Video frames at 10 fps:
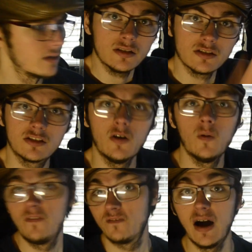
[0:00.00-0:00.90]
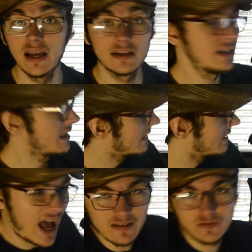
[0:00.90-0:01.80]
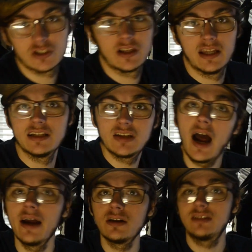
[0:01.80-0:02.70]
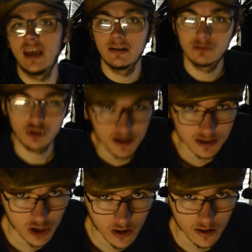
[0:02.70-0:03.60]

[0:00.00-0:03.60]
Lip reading: So finally, after an entire day of trying to jog her